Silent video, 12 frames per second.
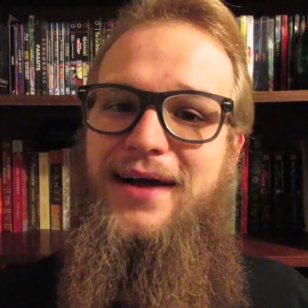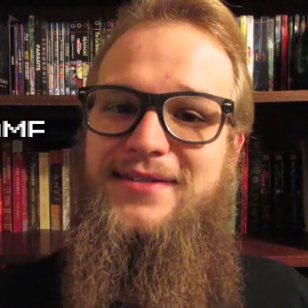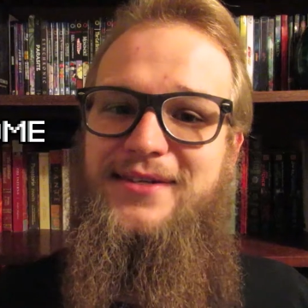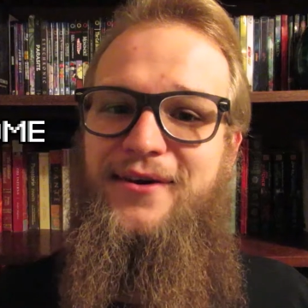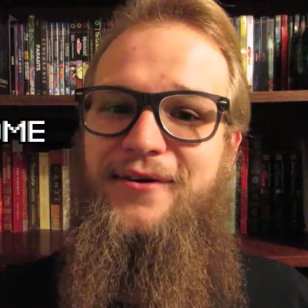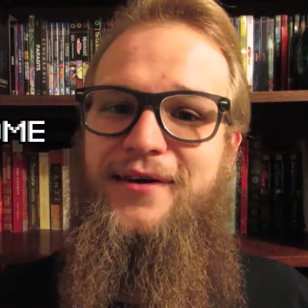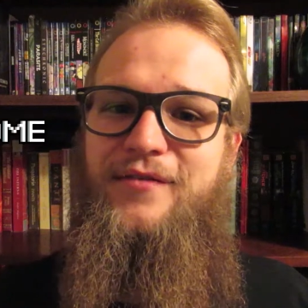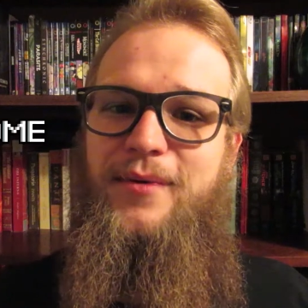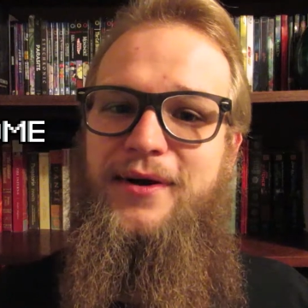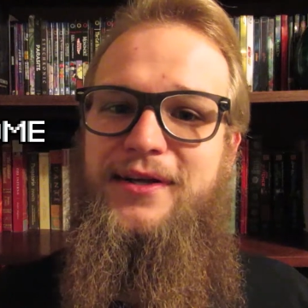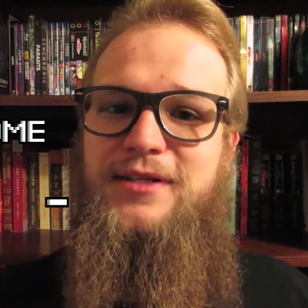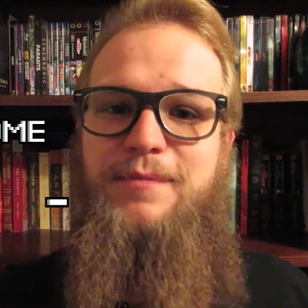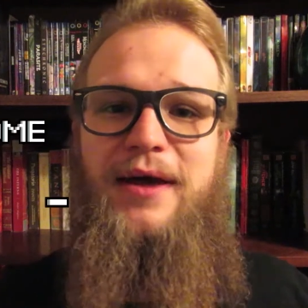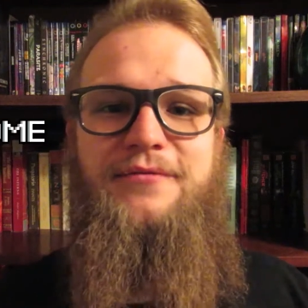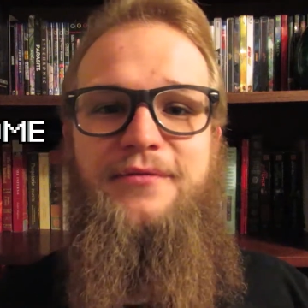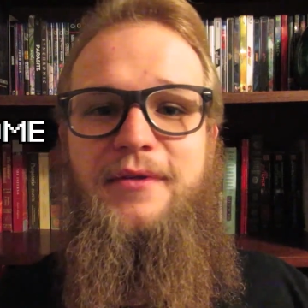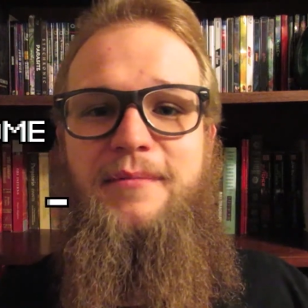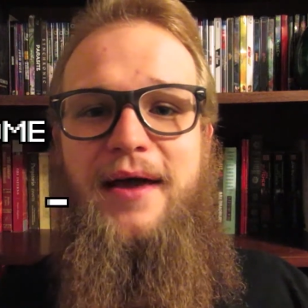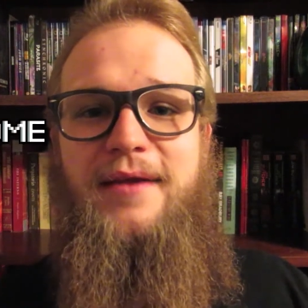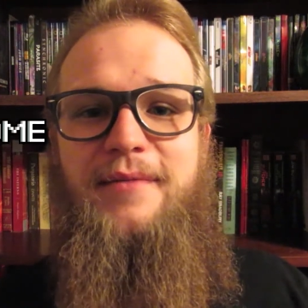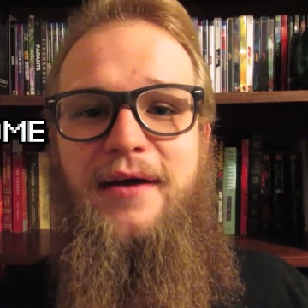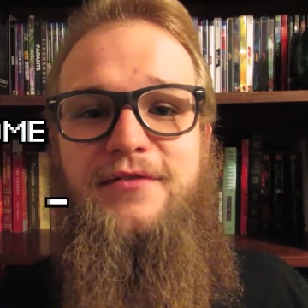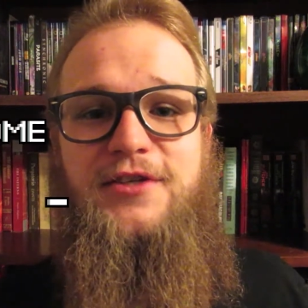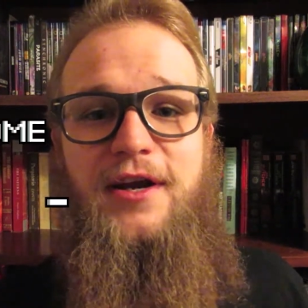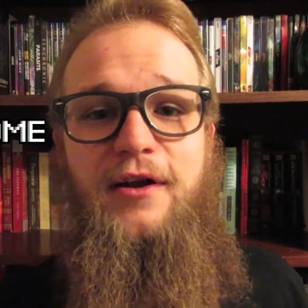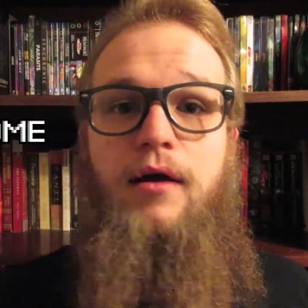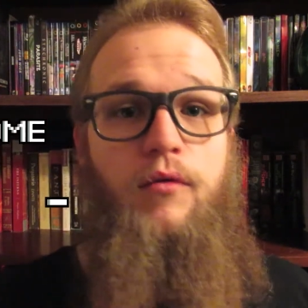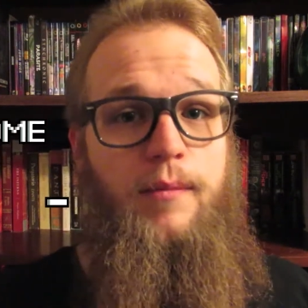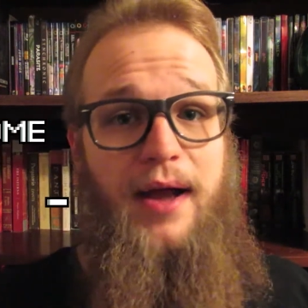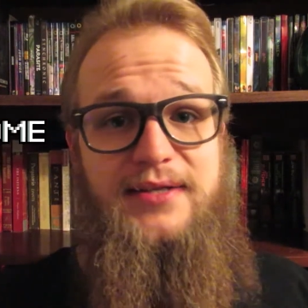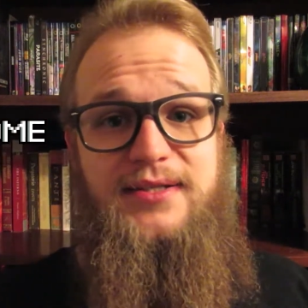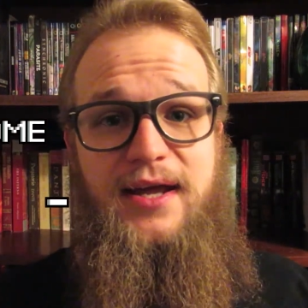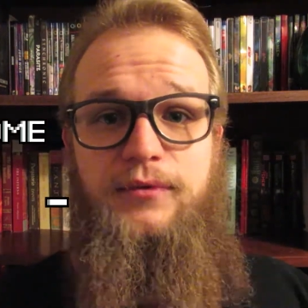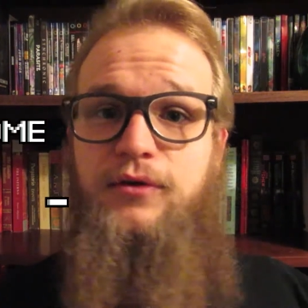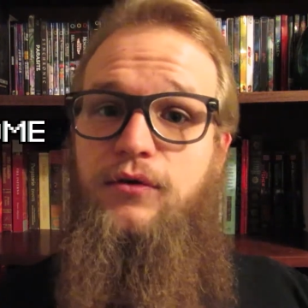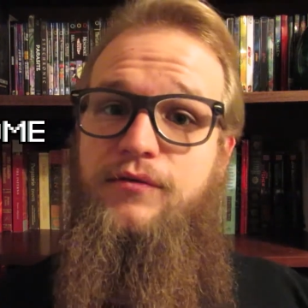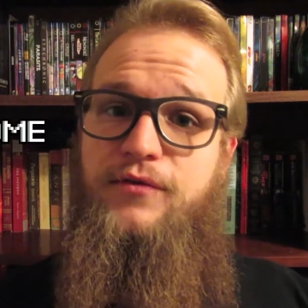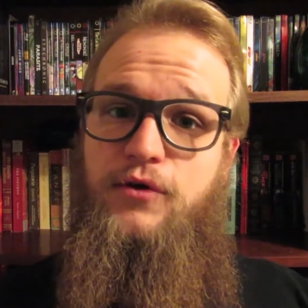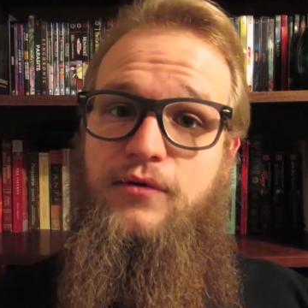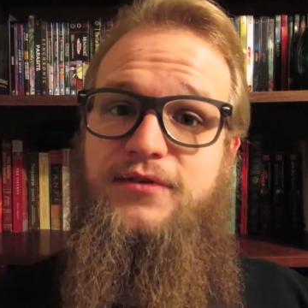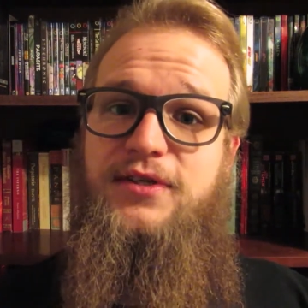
How's it going, everybody? It's Ben from the Ben and Bev channel, and we're back today with the review of